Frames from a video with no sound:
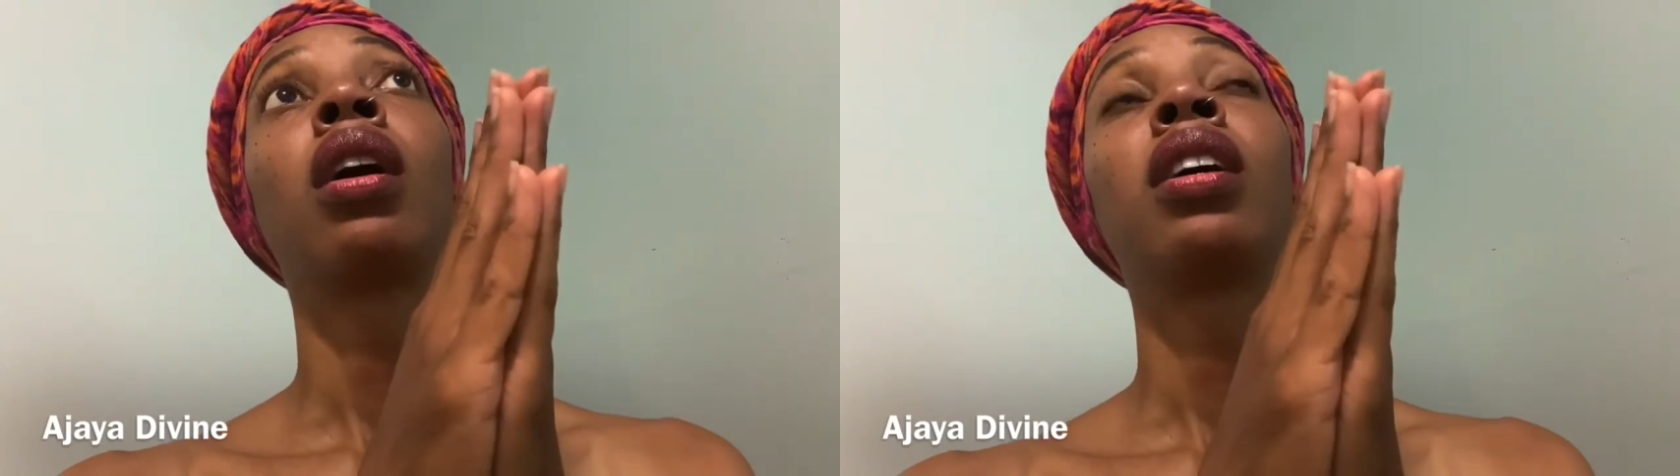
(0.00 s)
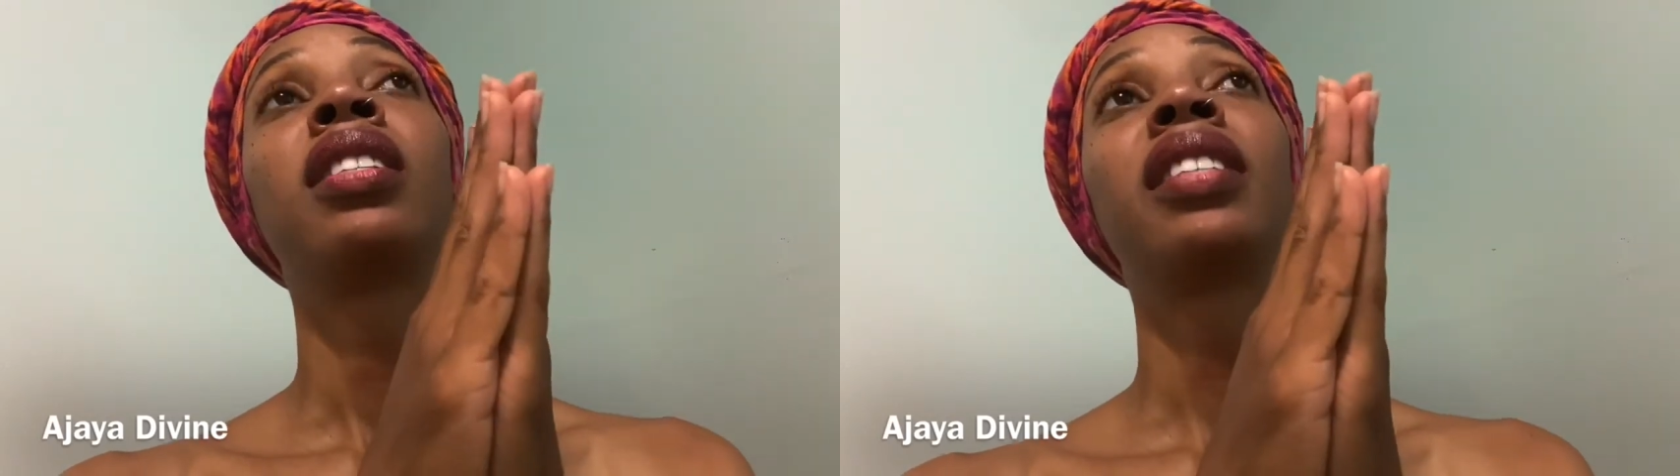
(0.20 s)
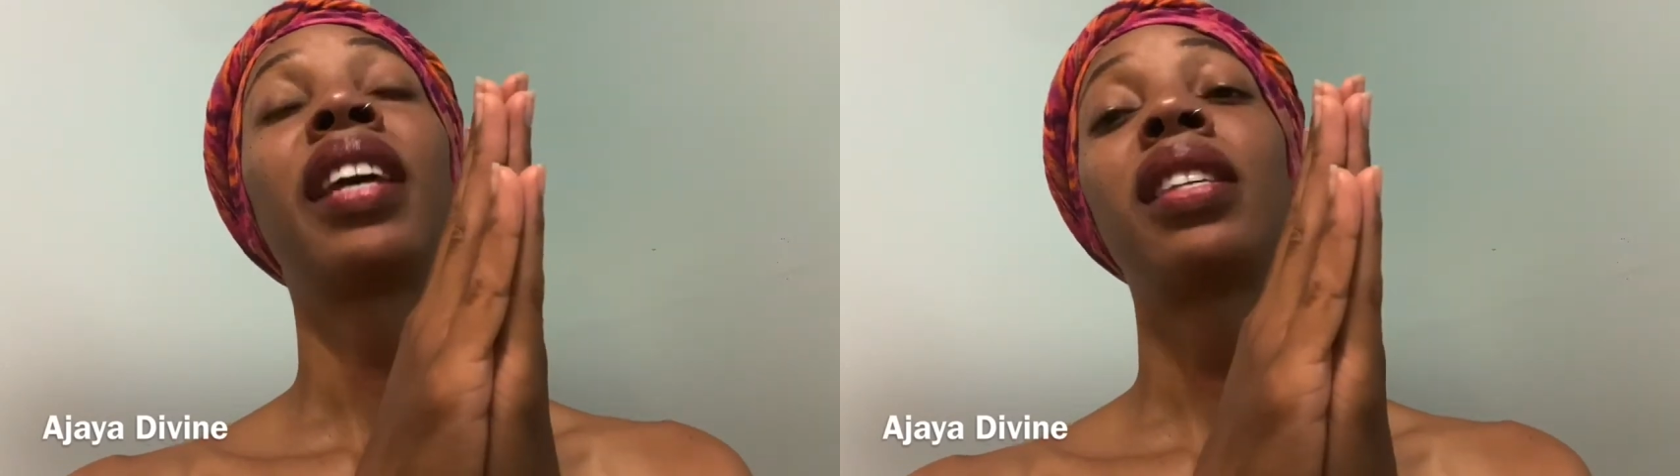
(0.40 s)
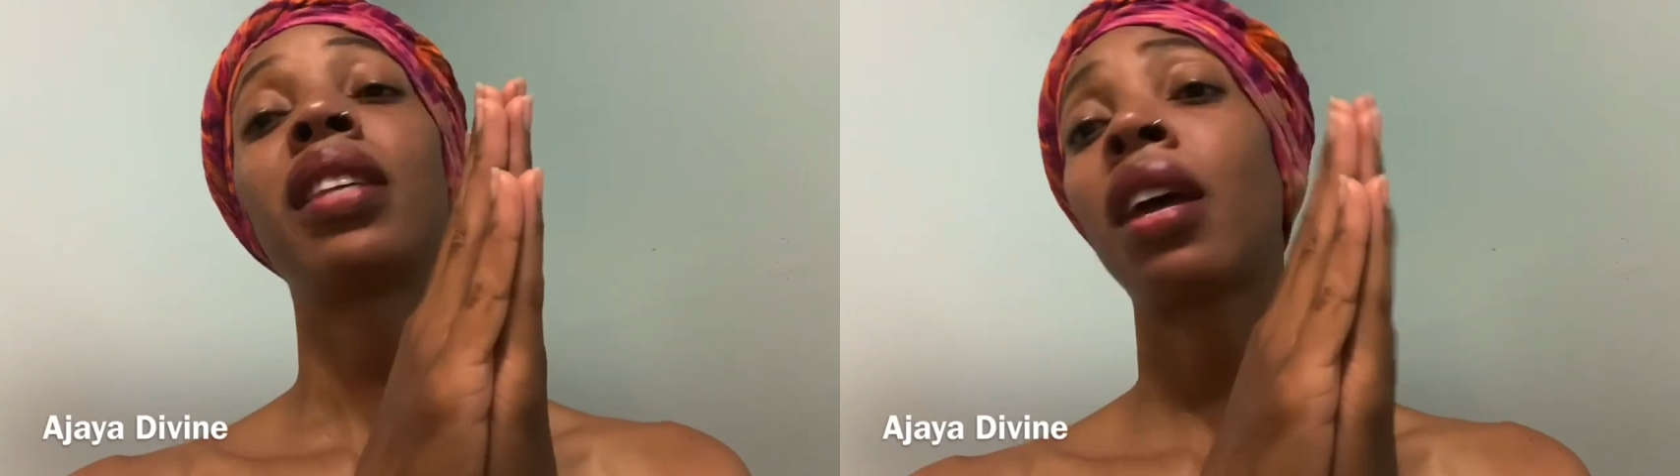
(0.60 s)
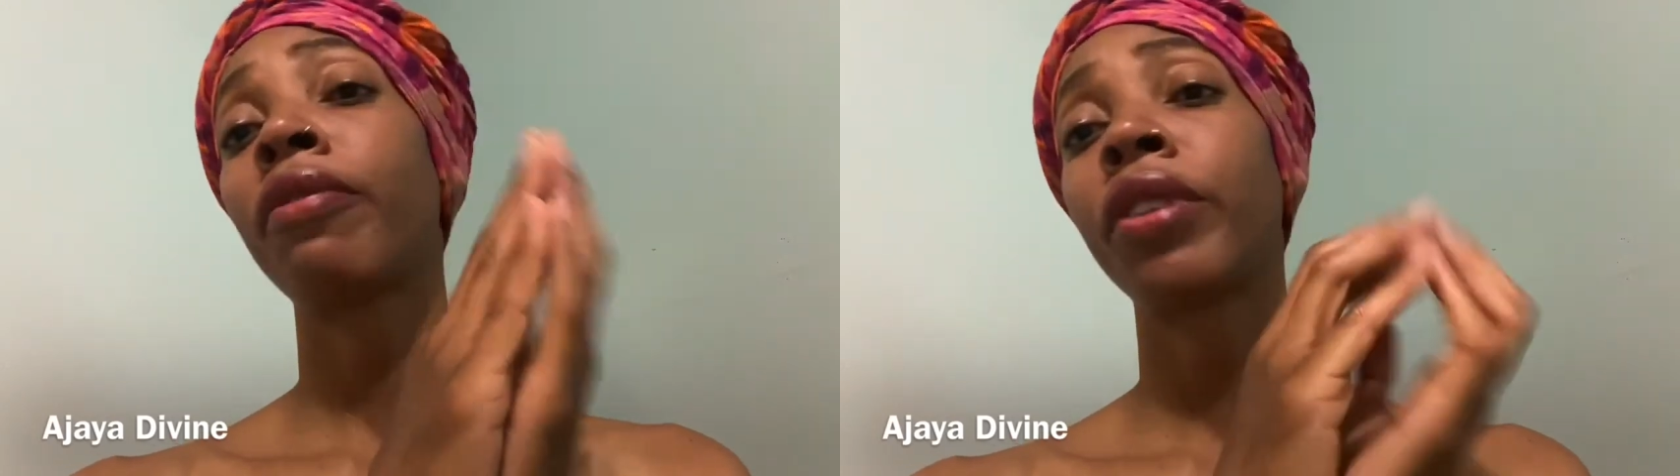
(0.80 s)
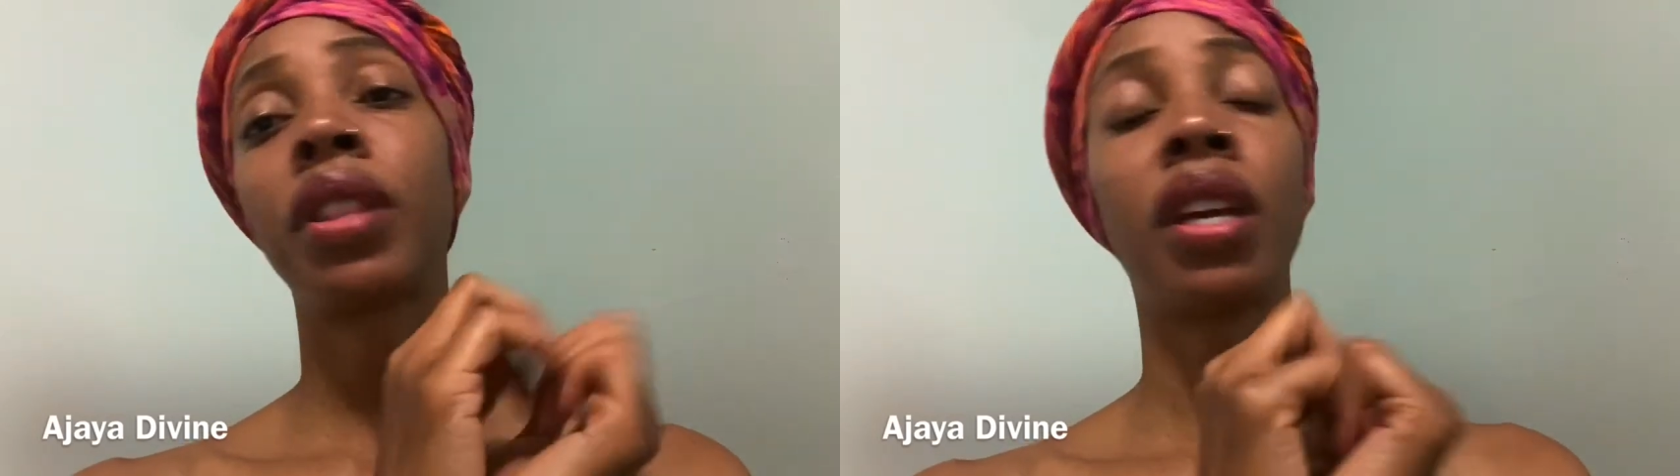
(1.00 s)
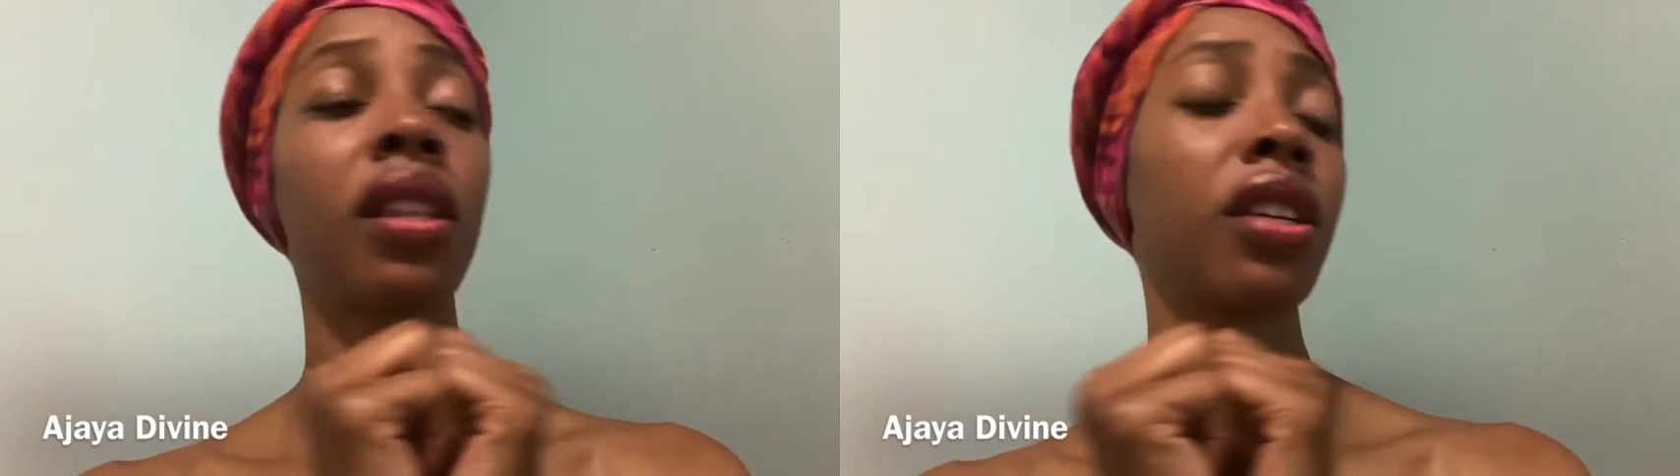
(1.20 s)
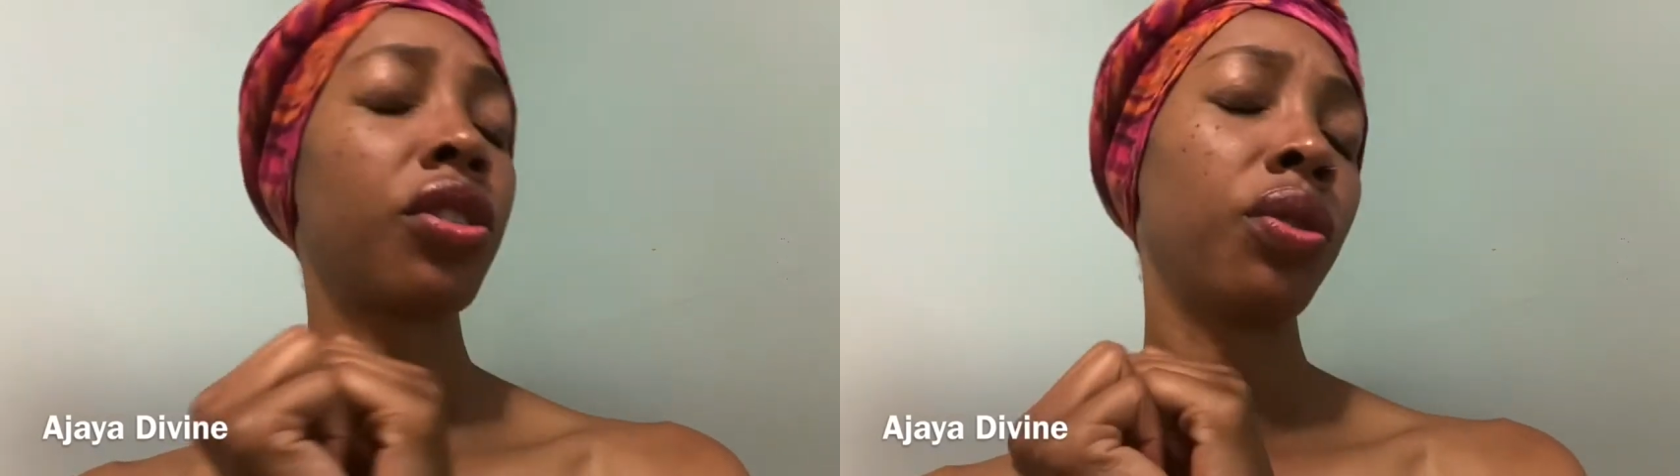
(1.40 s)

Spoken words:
takes everything that you